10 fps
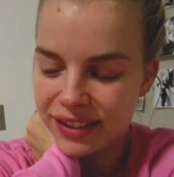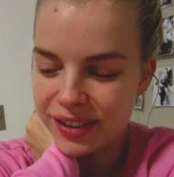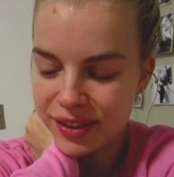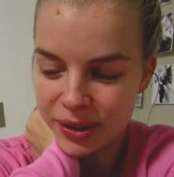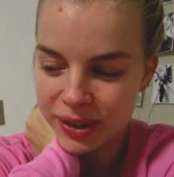
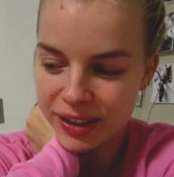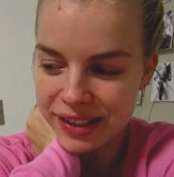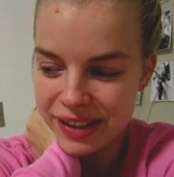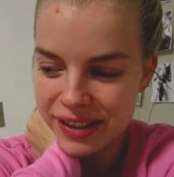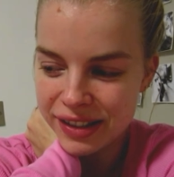So
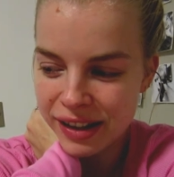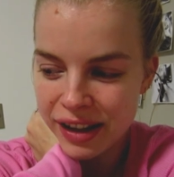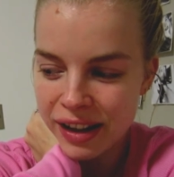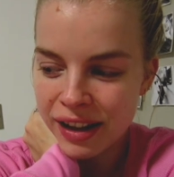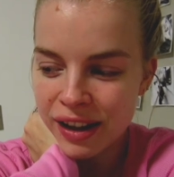nice.
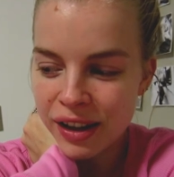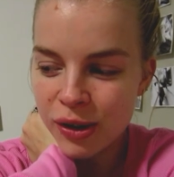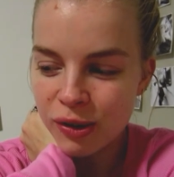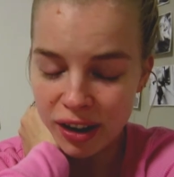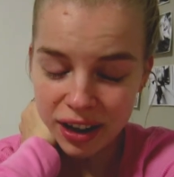
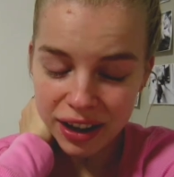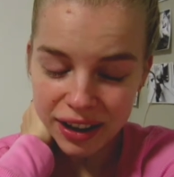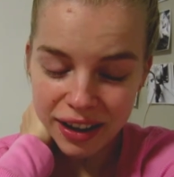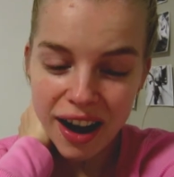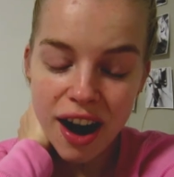Right,
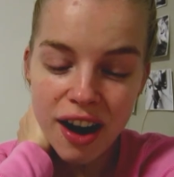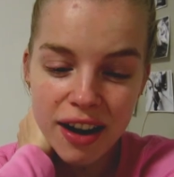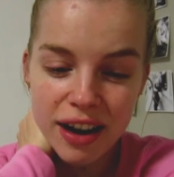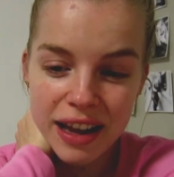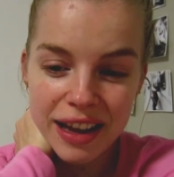
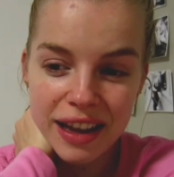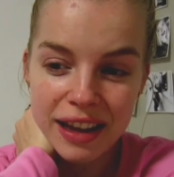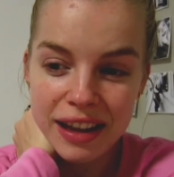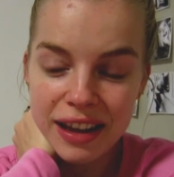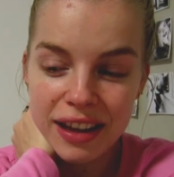
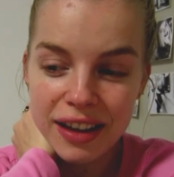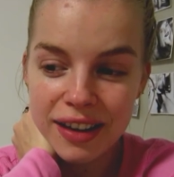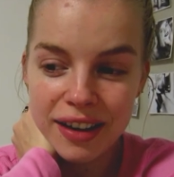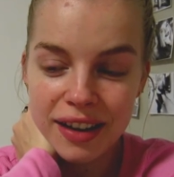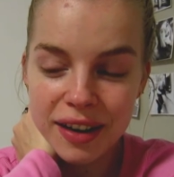I
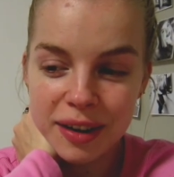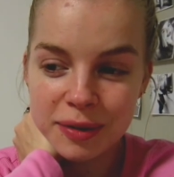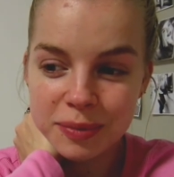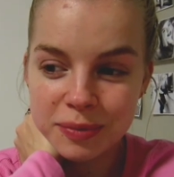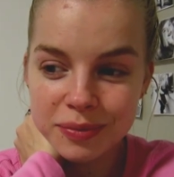
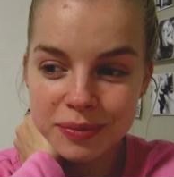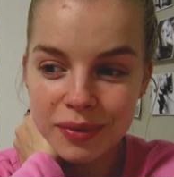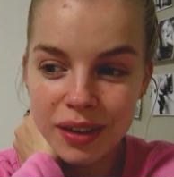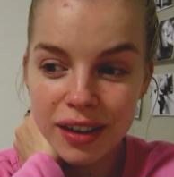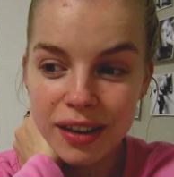um
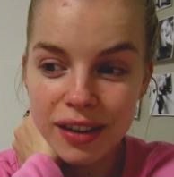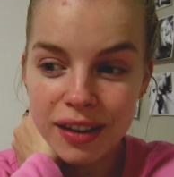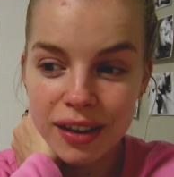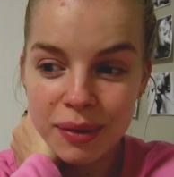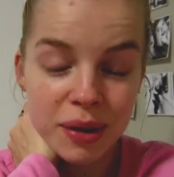
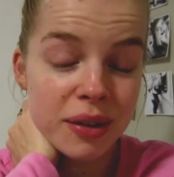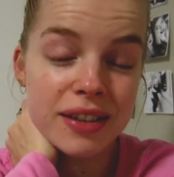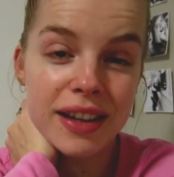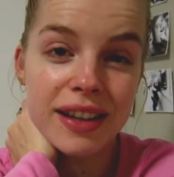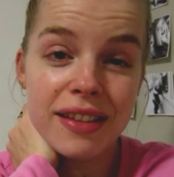I'm going
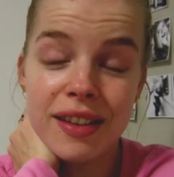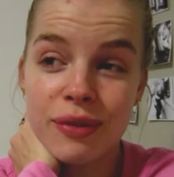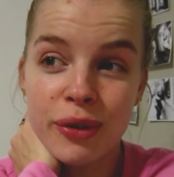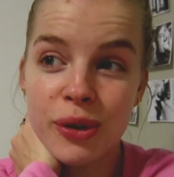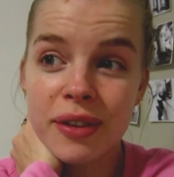to end this
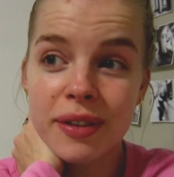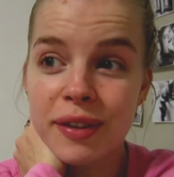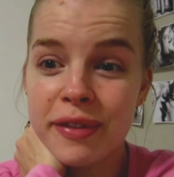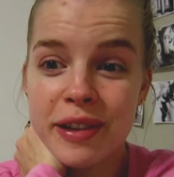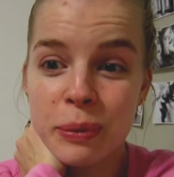vlog
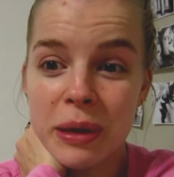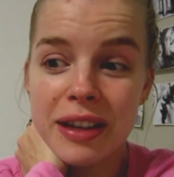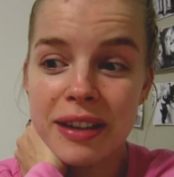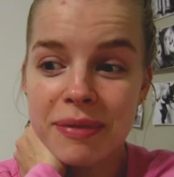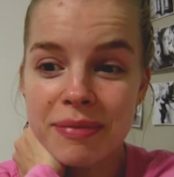of this
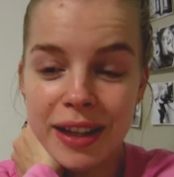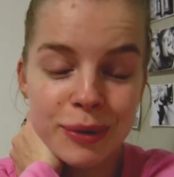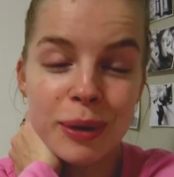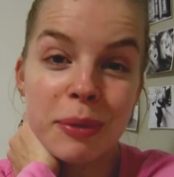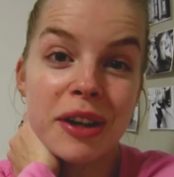week. That's
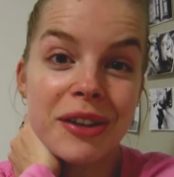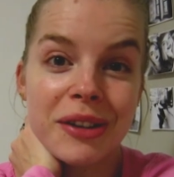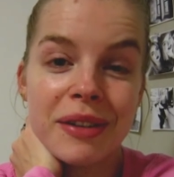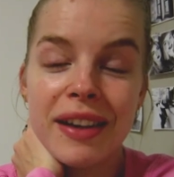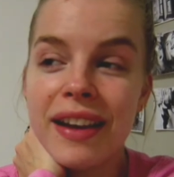what I'm gonna do.